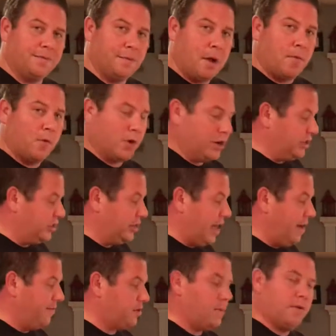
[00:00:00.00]
Remember, we're gonna
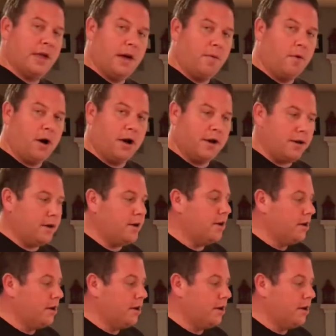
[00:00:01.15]
save some of that water